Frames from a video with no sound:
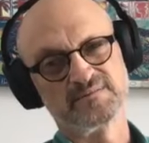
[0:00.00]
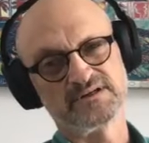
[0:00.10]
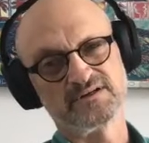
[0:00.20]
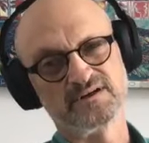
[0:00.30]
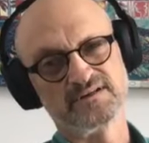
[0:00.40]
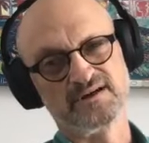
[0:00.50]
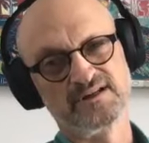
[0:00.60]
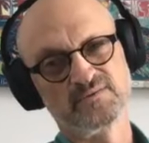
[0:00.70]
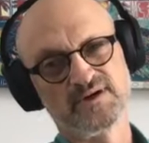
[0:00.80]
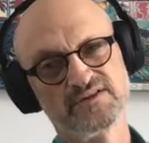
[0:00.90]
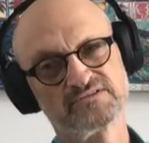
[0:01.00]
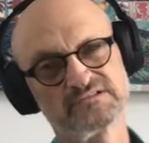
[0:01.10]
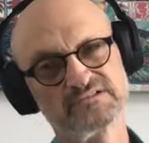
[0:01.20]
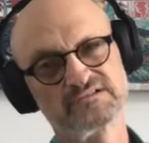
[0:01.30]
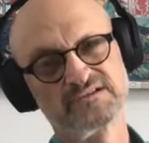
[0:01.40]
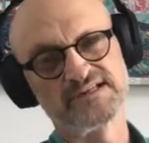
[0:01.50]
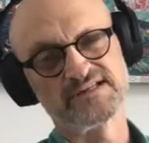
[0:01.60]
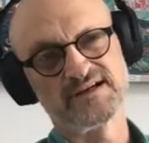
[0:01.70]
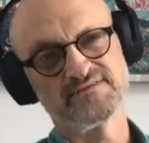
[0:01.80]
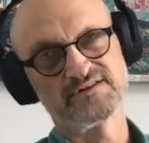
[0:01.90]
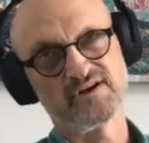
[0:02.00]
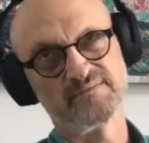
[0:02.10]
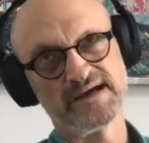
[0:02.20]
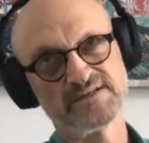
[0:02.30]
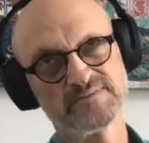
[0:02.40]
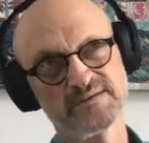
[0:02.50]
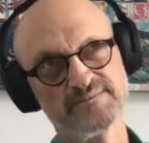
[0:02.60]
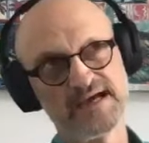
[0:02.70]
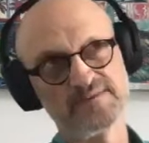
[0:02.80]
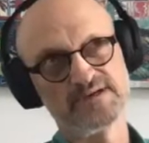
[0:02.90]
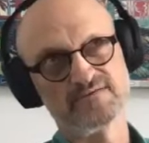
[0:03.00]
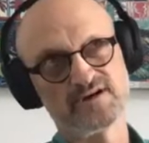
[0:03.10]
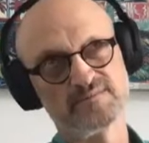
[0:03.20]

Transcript: oh my God, the only way through is I have to go back to be a baby.